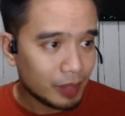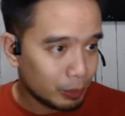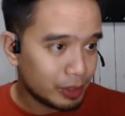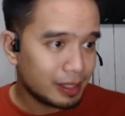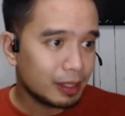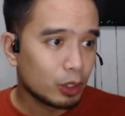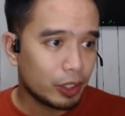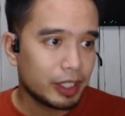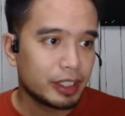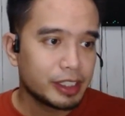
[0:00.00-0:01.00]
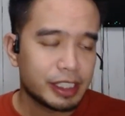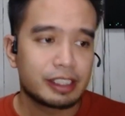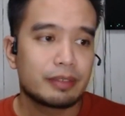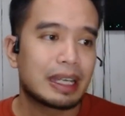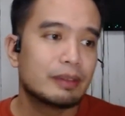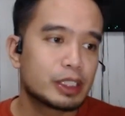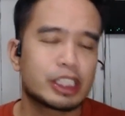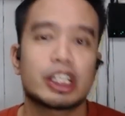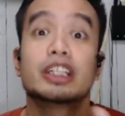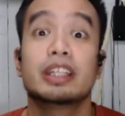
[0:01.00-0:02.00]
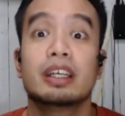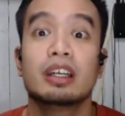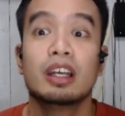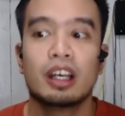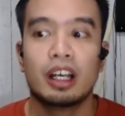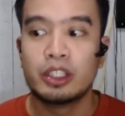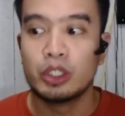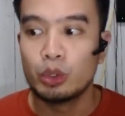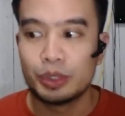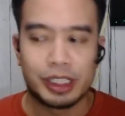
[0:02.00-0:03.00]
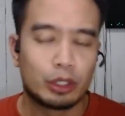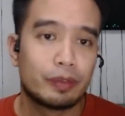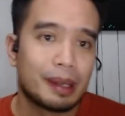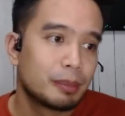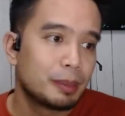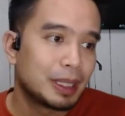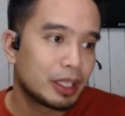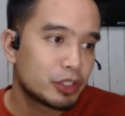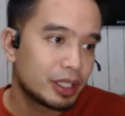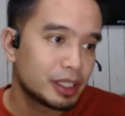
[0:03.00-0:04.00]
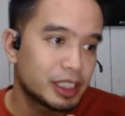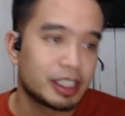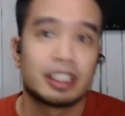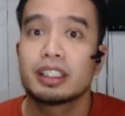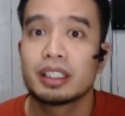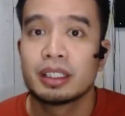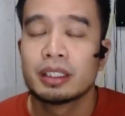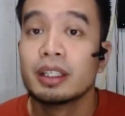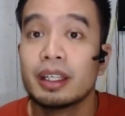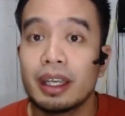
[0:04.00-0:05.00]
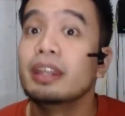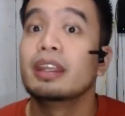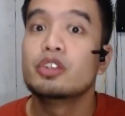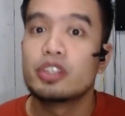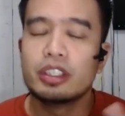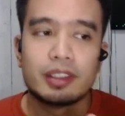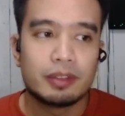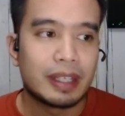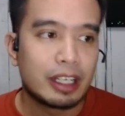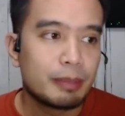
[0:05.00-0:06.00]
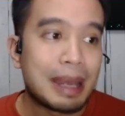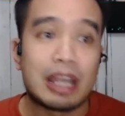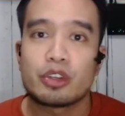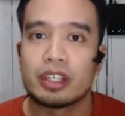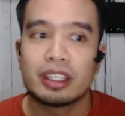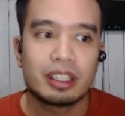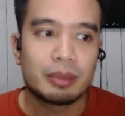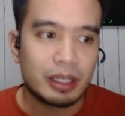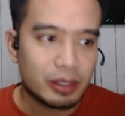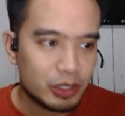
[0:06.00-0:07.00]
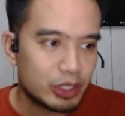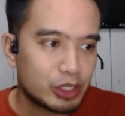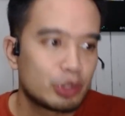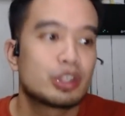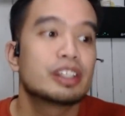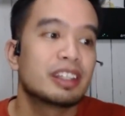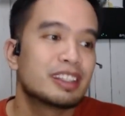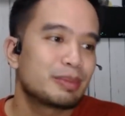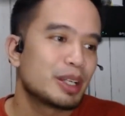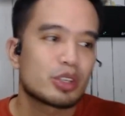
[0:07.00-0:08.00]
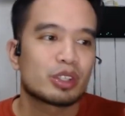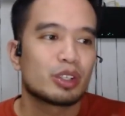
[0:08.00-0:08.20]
And we see Gloria here, 65, who's starting anew. Sa November pa lang siya nag-start. And then she's very passionate, di ba? She's an inspiration.